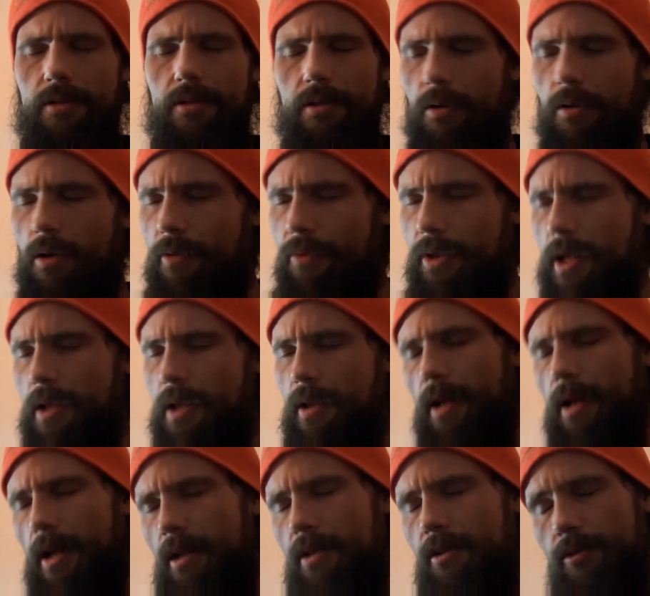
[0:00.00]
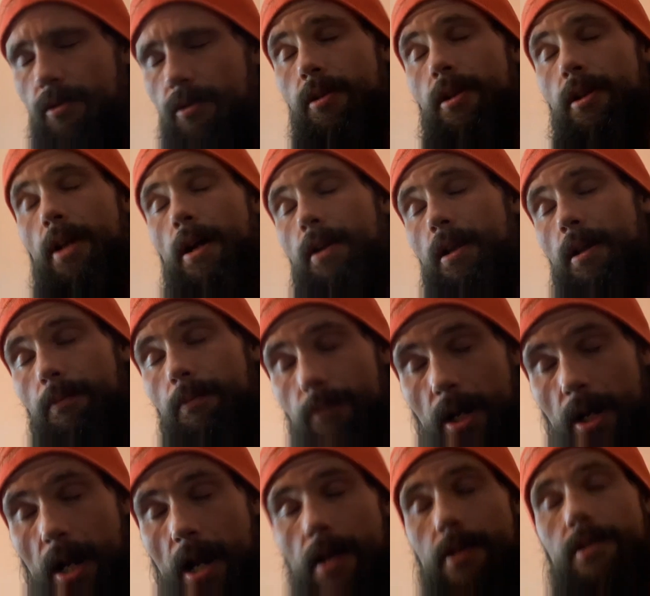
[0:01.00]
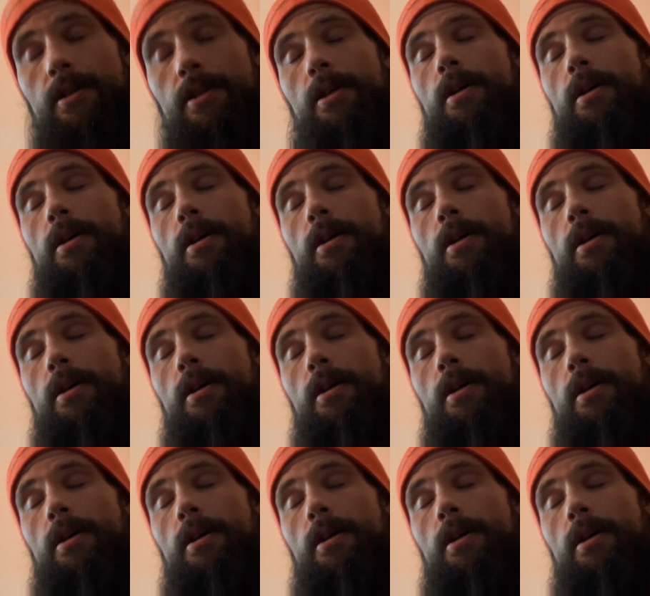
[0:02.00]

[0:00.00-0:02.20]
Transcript: you know all that like i need to learn how to react